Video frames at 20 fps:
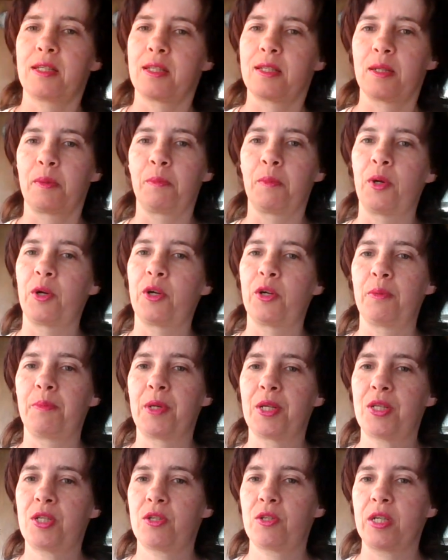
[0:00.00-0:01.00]
is a murder
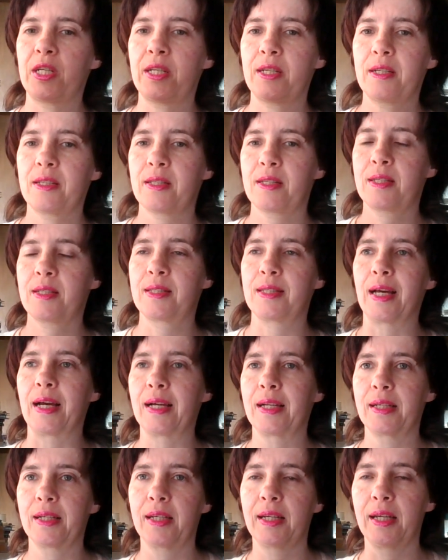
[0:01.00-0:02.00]
mystery
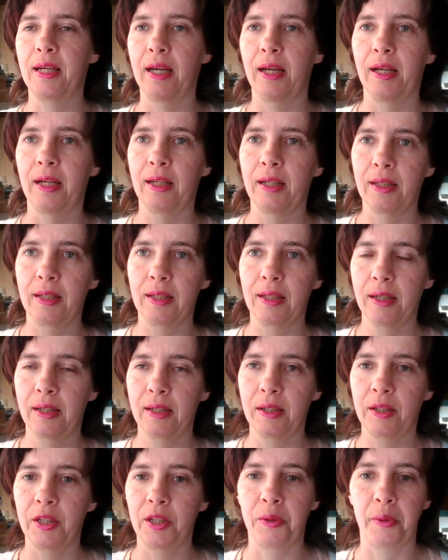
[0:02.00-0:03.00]
set in
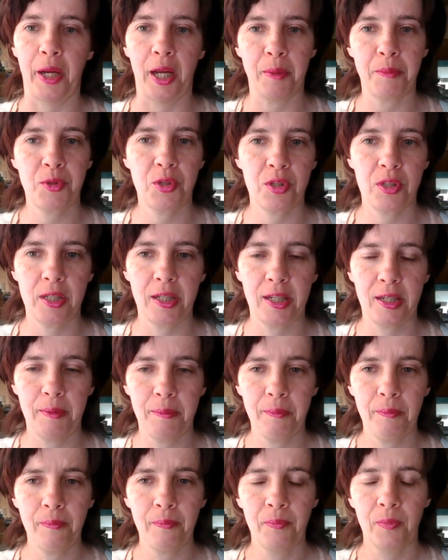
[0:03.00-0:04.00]
New
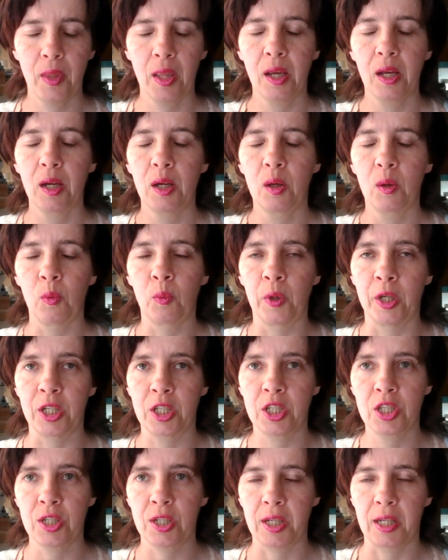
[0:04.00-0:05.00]
Amsterdam,
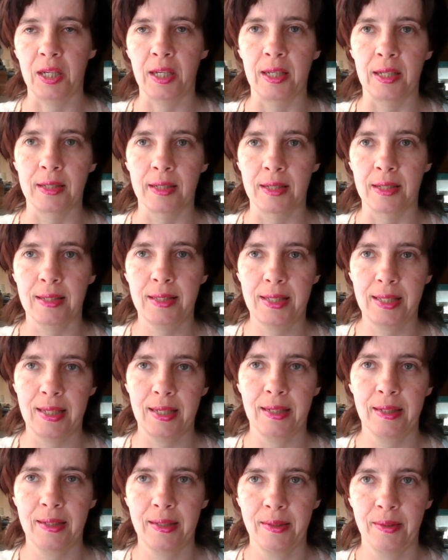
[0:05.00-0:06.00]
which
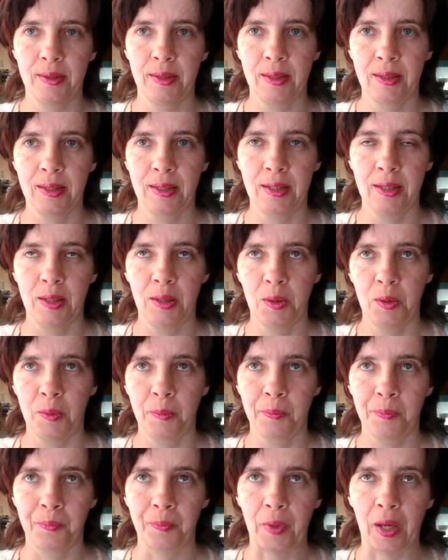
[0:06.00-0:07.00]
is
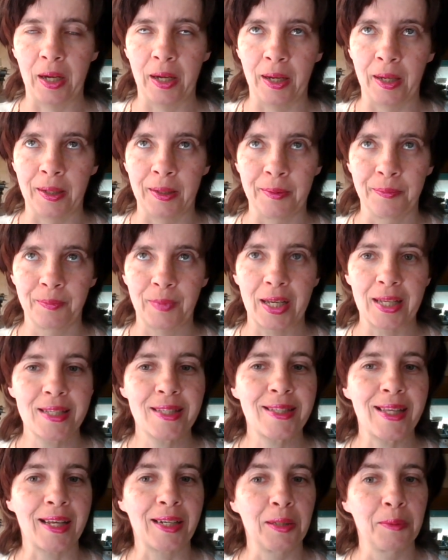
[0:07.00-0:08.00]
a
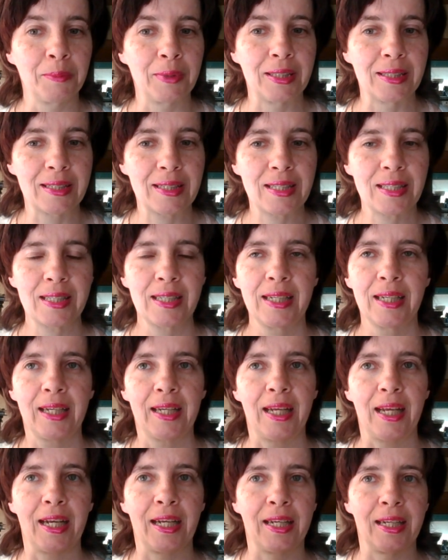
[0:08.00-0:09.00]
settlement
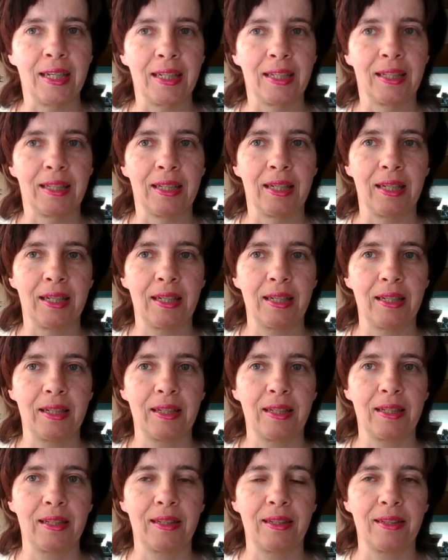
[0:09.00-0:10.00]
in
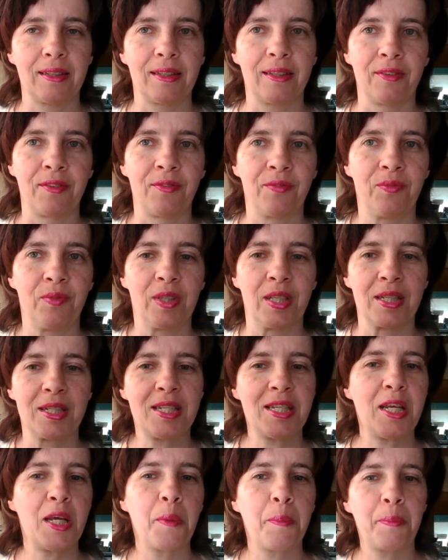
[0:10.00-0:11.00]
the
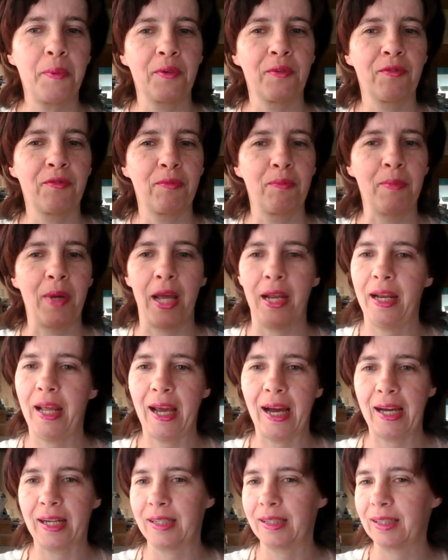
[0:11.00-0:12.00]
tip of
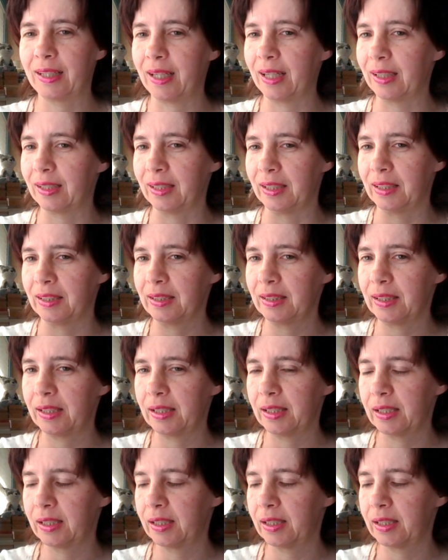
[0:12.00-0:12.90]
Manhattan Island